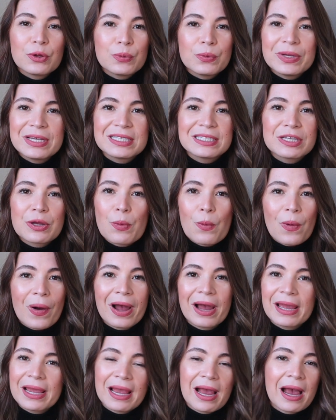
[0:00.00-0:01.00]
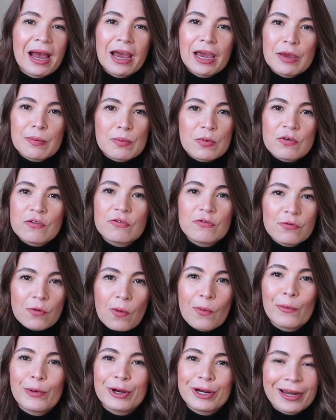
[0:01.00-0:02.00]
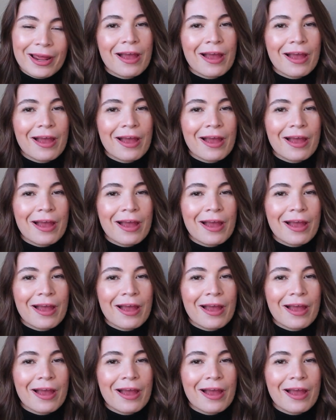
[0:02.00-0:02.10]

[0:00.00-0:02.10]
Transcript: reason why I move forward